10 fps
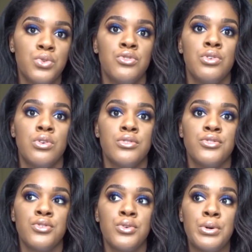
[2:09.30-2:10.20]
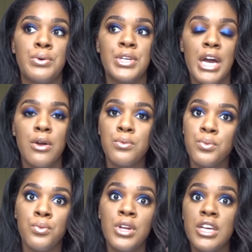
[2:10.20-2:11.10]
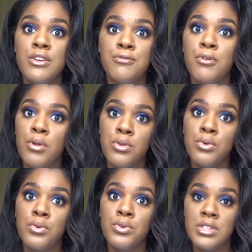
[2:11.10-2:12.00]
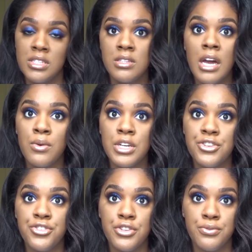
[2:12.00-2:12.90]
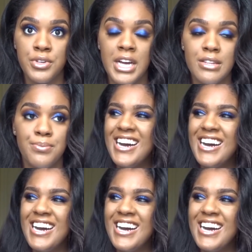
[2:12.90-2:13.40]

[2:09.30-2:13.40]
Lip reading: results. So yeah, really follow the directions for that.